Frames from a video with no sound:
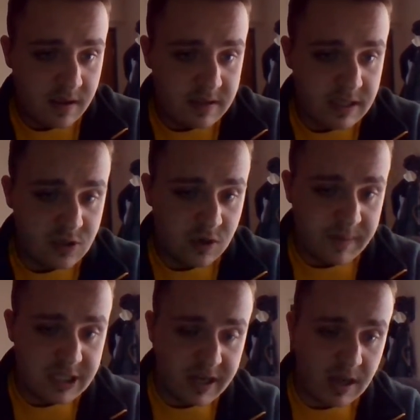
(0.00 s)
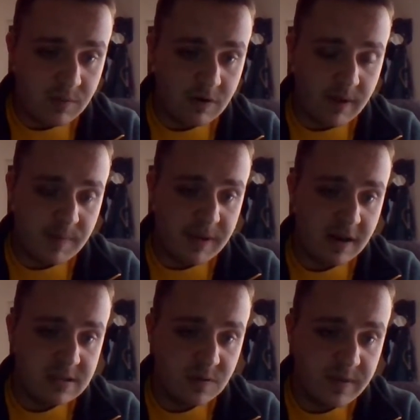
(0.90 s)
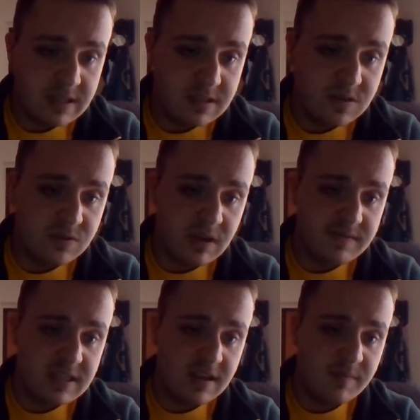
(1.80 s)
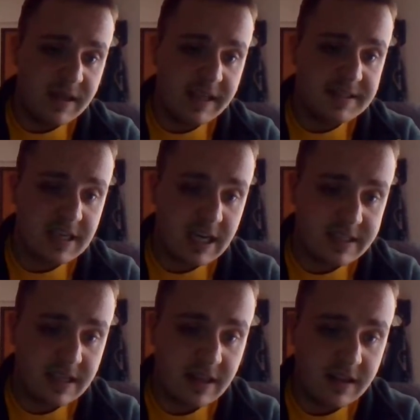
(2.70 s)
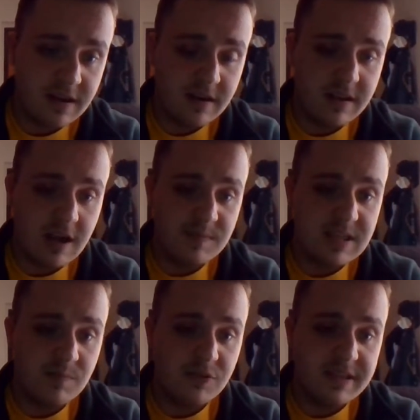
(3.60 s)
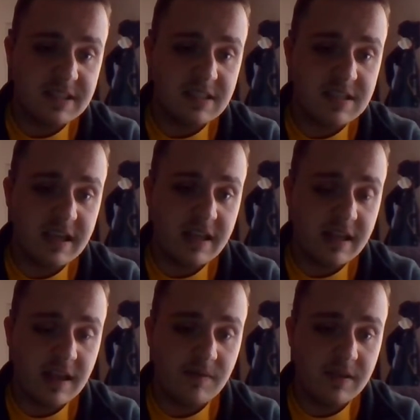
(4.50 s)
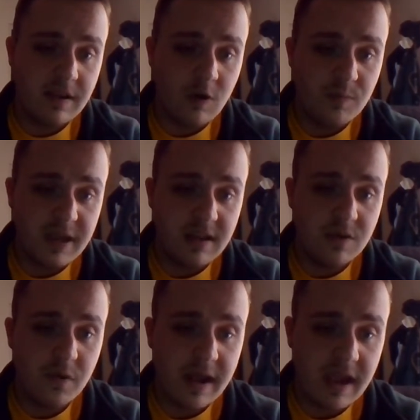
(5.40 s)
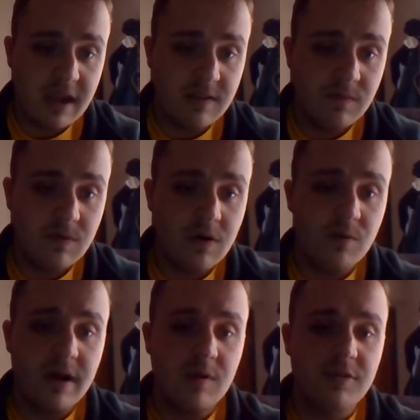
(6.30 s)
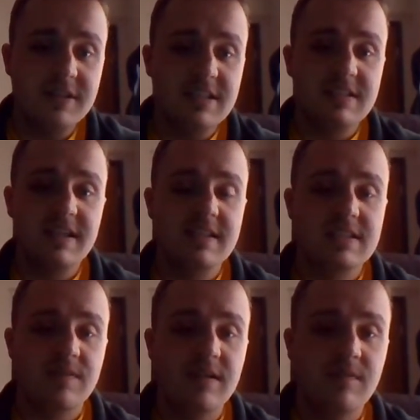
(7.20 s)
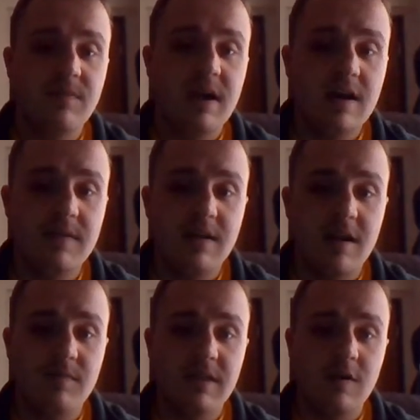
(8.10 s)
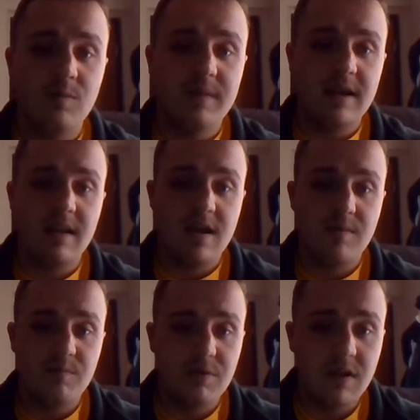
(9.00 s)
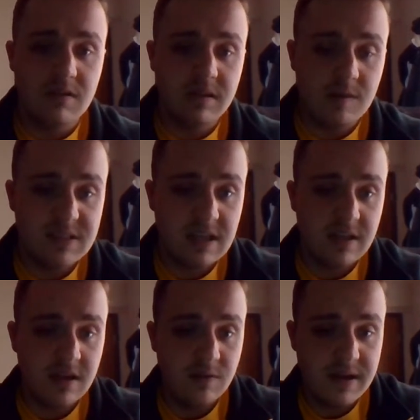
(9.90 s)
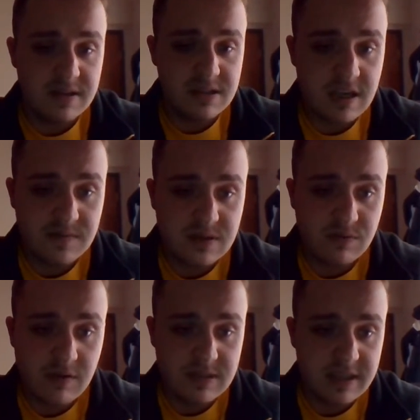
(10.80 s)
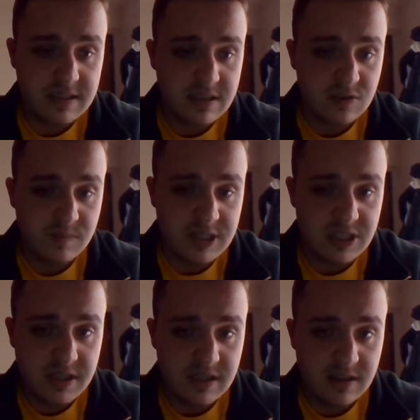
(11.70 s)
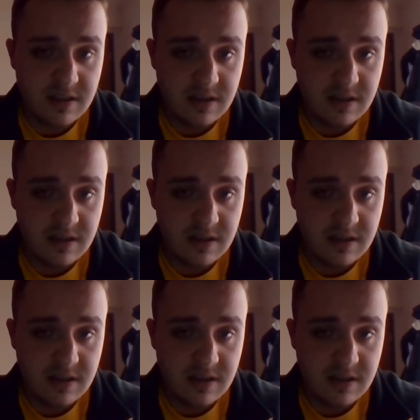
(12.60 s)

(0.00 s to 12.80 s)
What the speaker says: Central Michigan, where my parents went to school. I've said it many times. I think they're going to upset Boise State. I definitely hope they do at 8-4, while Boise State's 7-5. I definitely hope that they pull out an upset on New Year's Eve. So I will take Central Michigan.